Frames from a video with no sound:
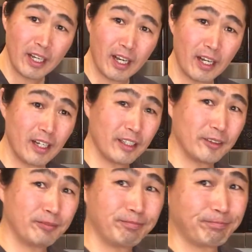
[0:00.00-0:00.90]

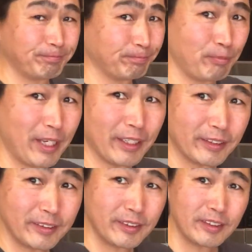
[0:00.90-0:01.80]
man,
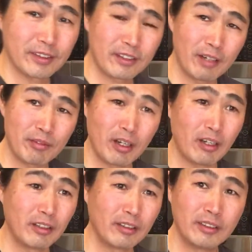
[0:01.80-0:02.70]
it's tough
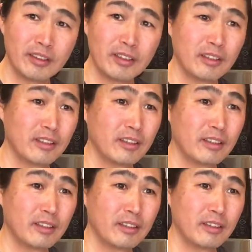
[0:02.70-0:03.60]
call. What should
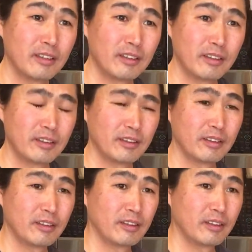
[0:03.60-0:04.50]
be done when changing
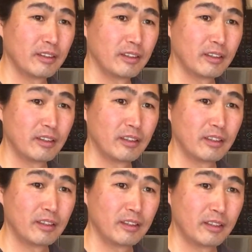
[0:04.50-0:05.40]
bean types?
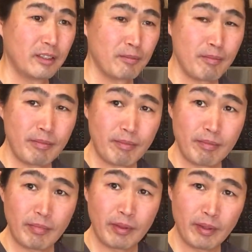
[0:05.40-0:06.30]
Just flushing out old
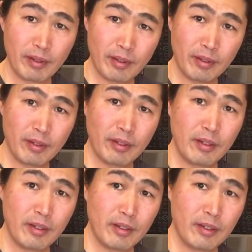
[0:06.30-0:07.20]
beans from burr is
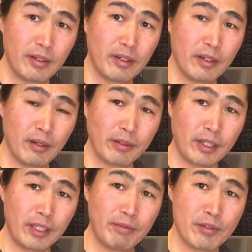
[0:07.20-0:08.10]
enough? Okay,
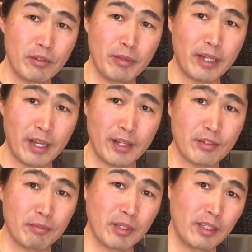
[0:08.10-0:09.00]
if someone
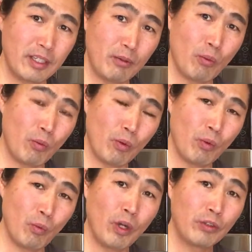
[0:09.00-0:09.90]
asks me,
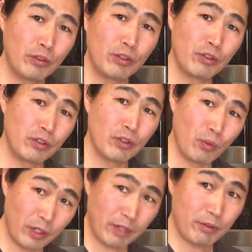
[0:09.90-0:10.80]
what do you do
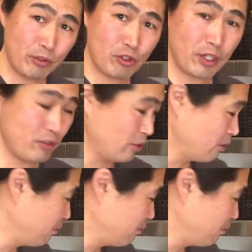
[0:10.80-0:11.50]
whenever you're changing your